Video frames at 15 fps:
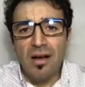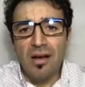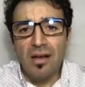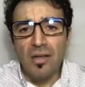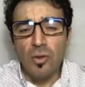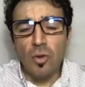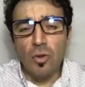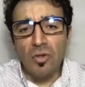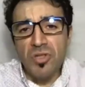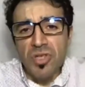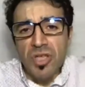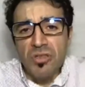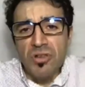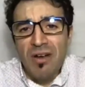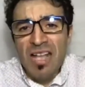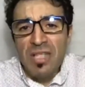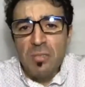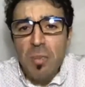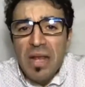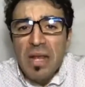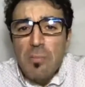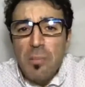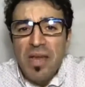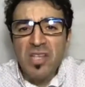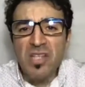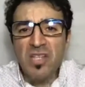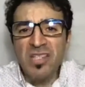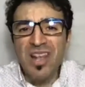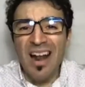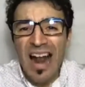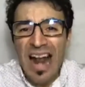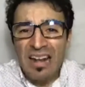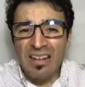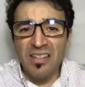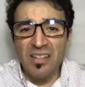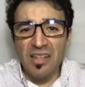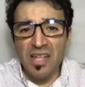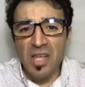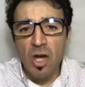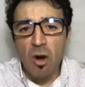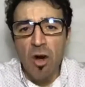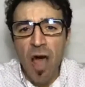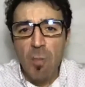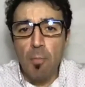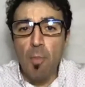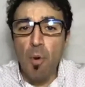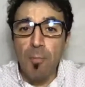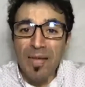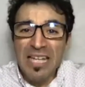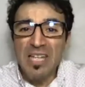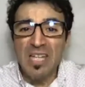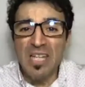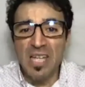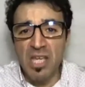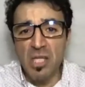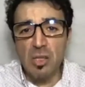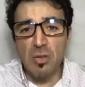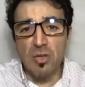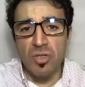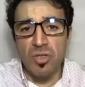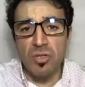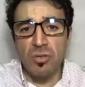to consider as many patients are elderly or have mobility issues.